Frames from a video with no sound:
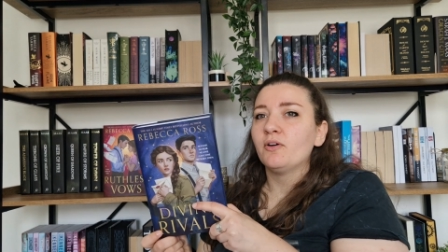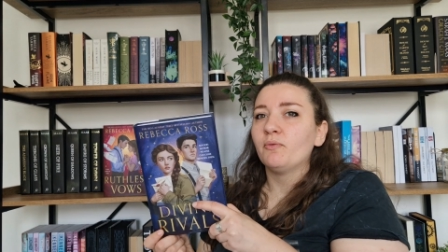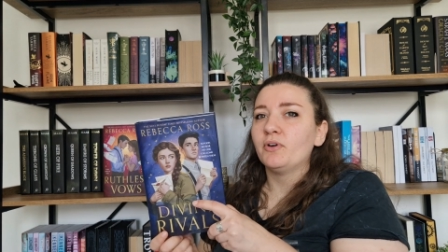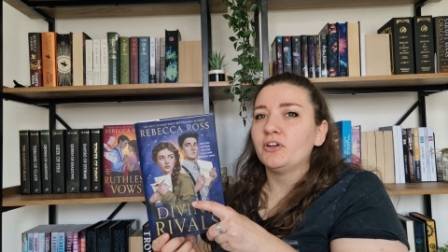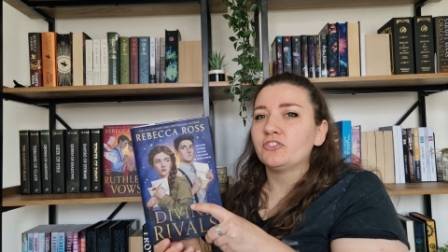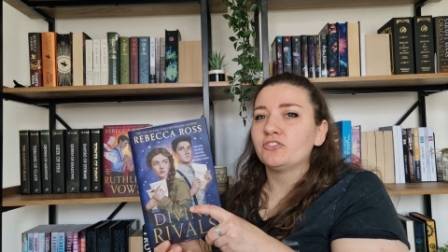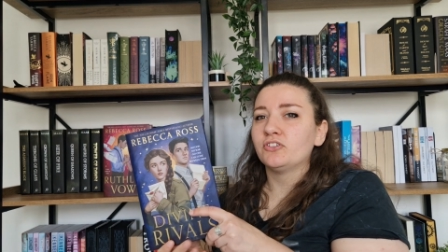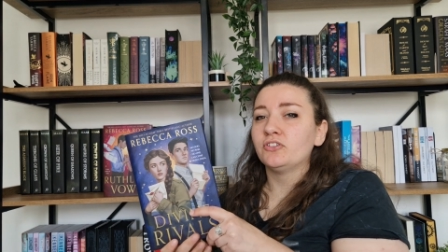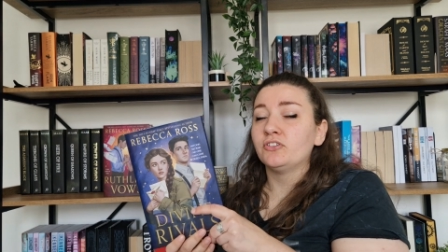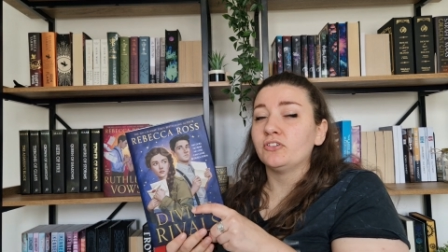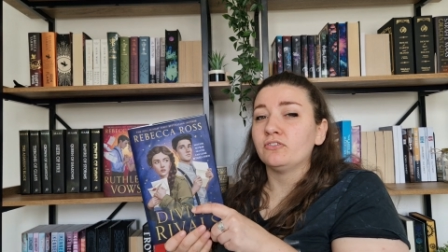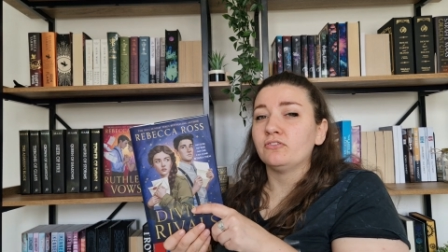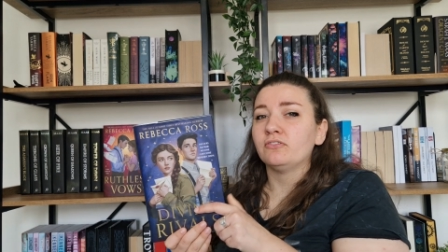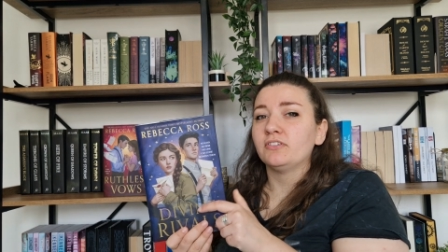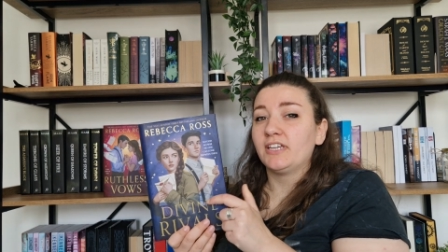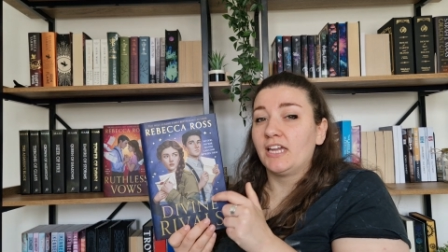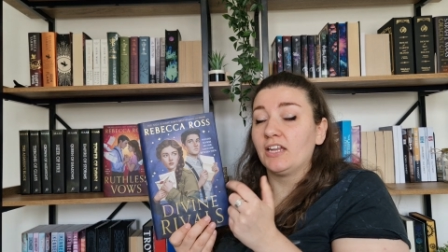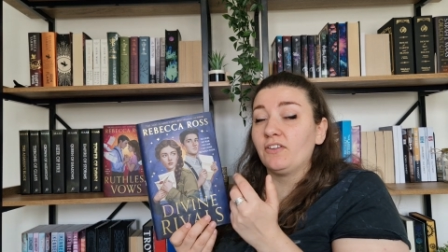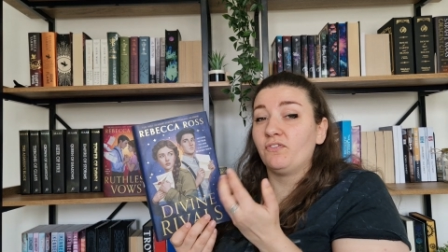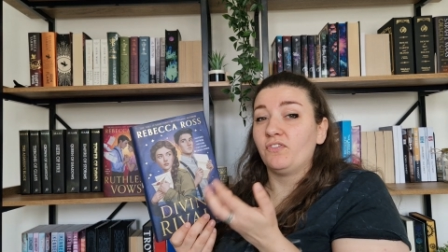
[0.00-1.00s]
which, you know,
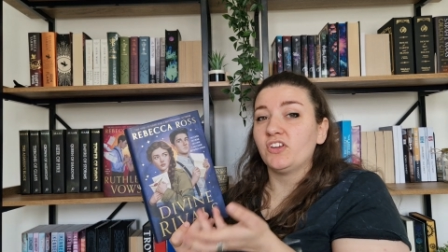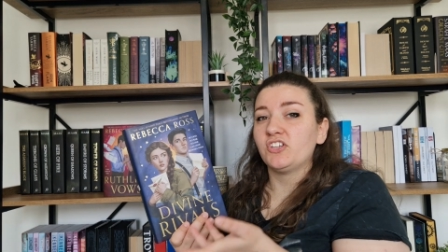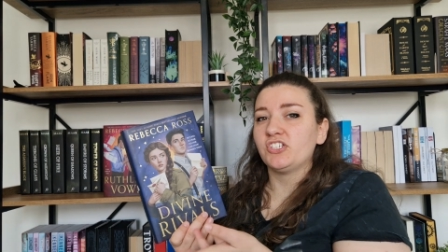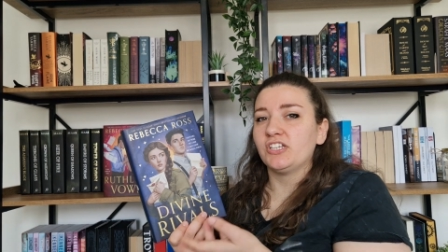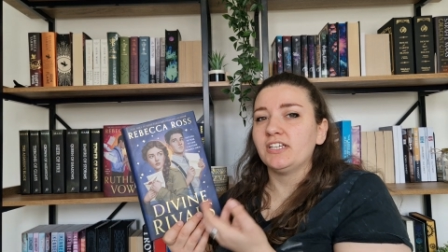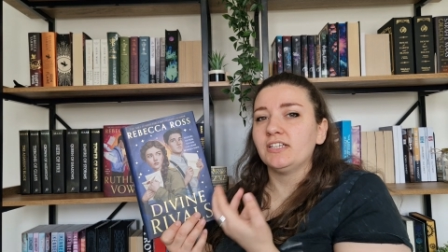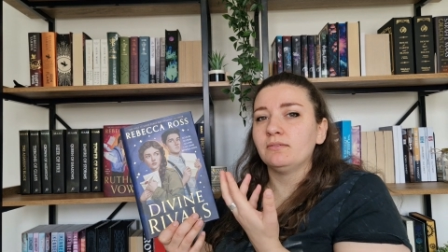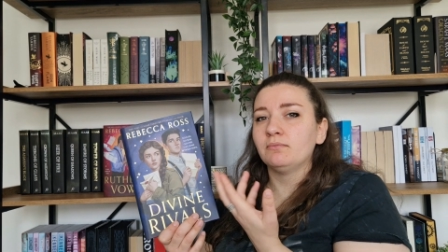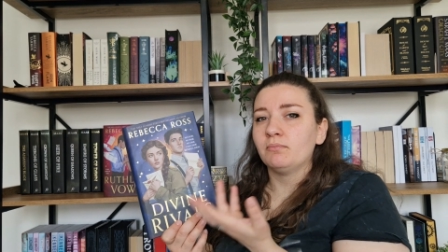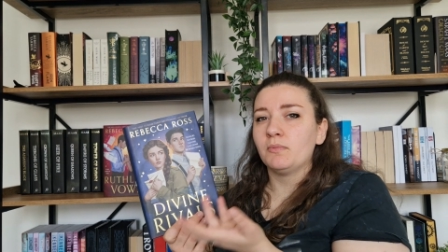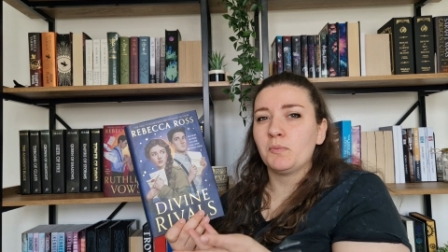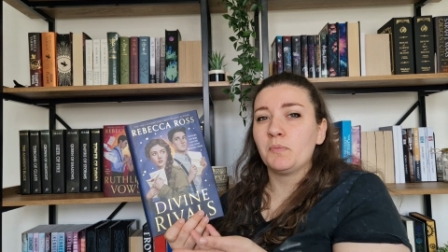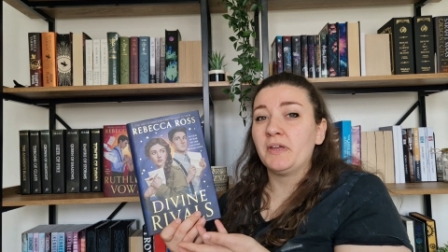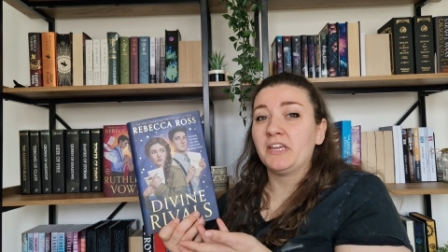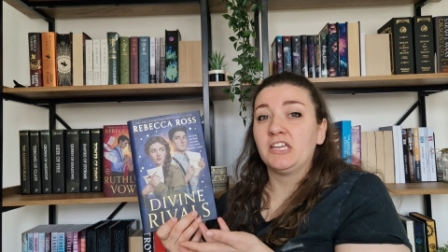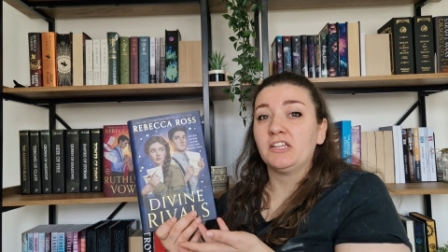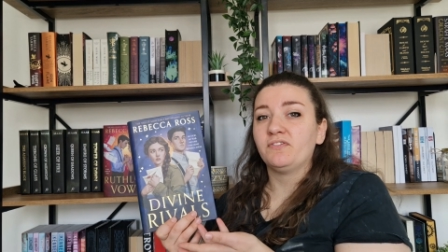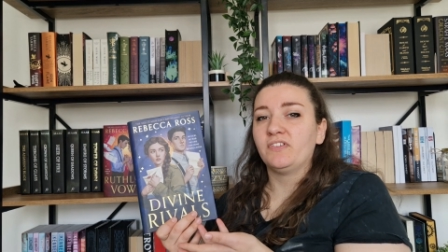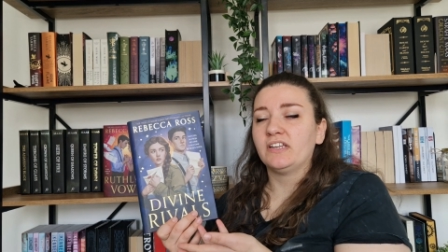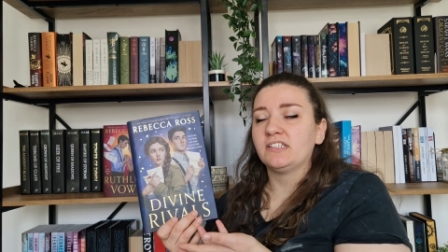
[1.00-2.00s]
catfishing would
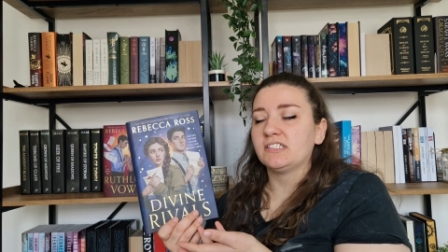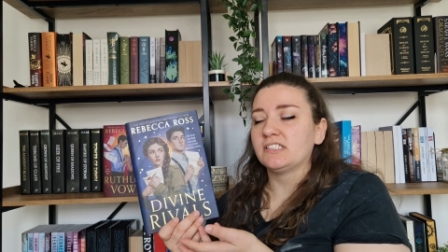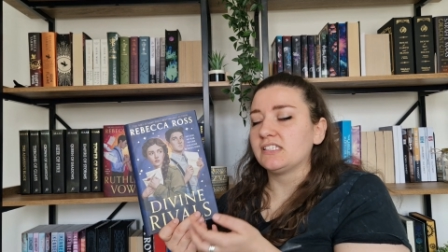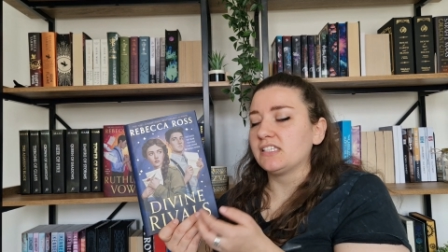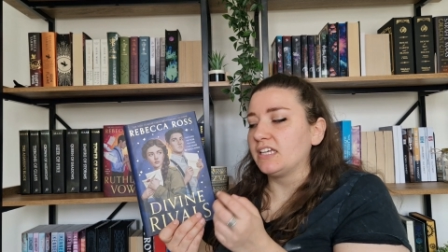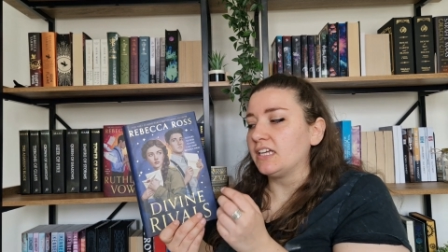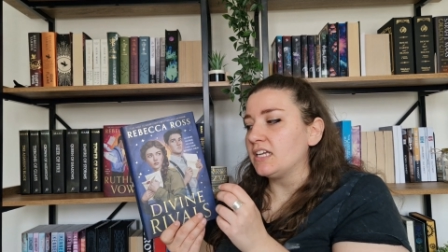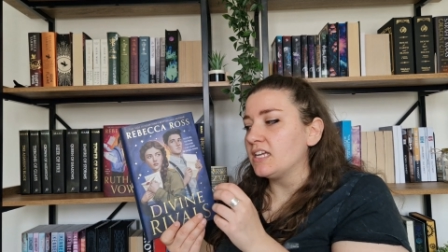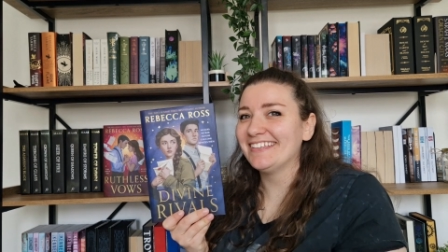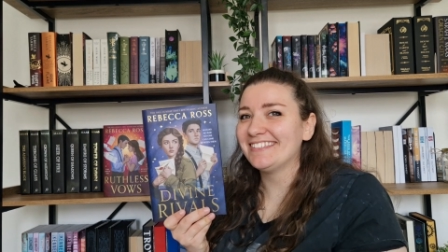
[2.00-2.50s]
make it fantasy.